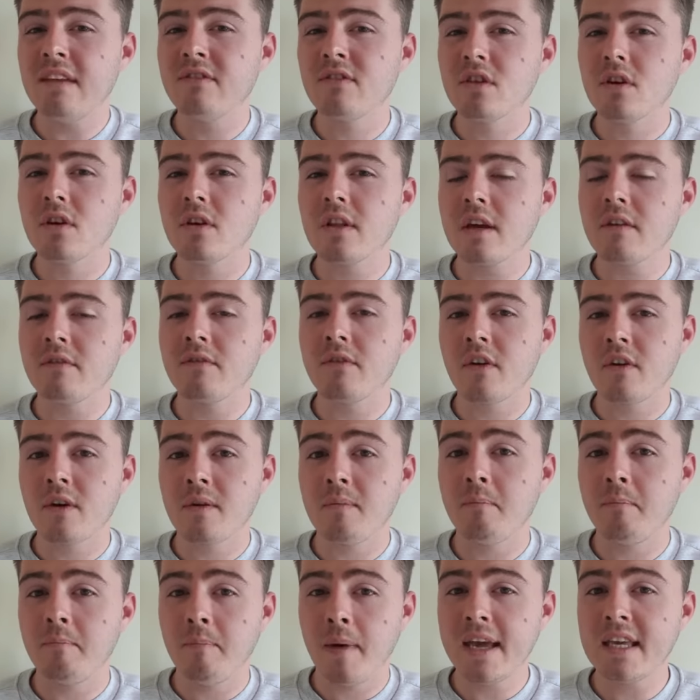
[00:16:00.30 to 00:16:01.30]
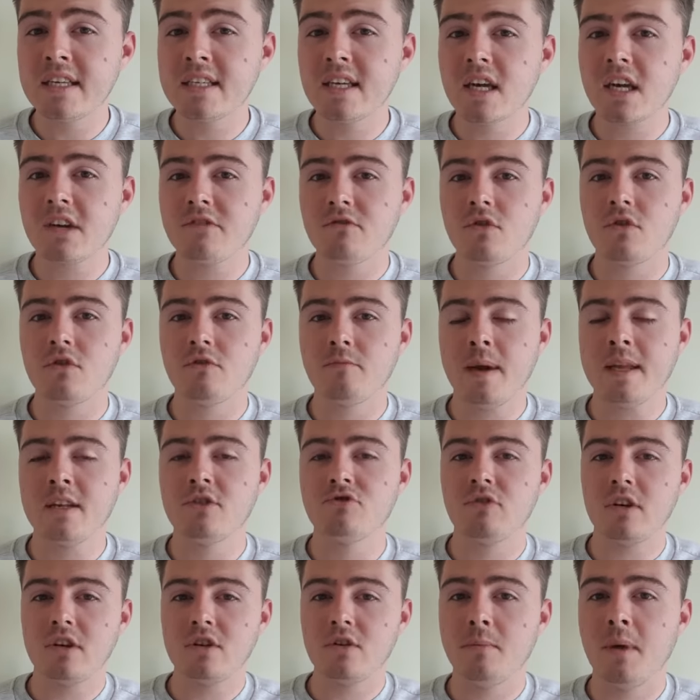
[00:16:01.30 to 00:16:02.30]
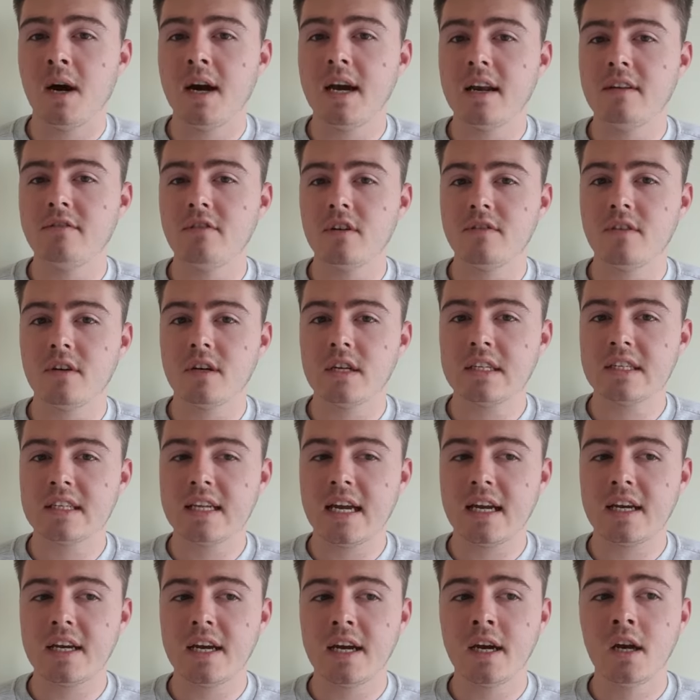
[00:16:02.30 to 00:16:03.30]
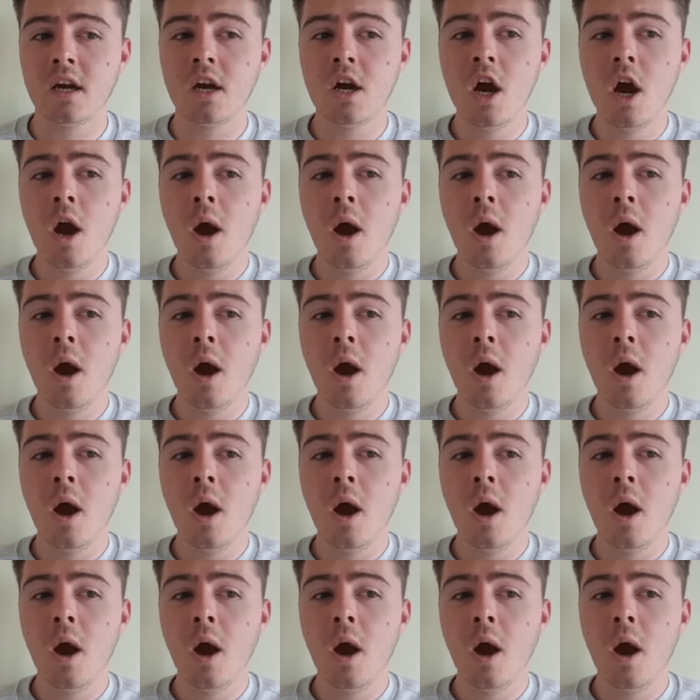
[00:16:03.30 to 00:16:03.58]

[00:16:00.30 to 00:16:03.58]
even though they're very basic and rudimentary to my level of understanding,